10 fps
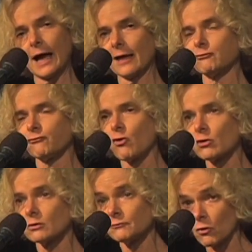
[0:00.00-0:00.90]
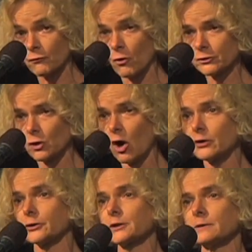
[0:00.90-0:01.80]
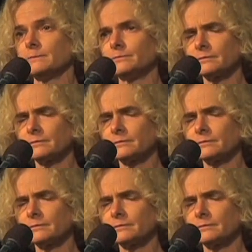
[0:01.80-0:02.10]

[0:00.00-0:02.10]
have four, four, four daughters,